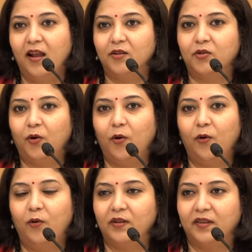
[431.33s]

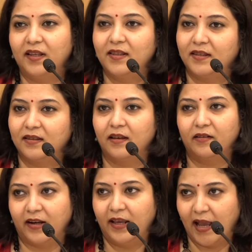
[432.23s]
So this
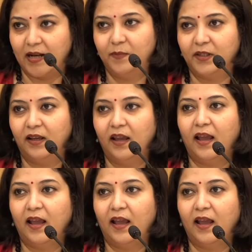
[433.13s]
really helped.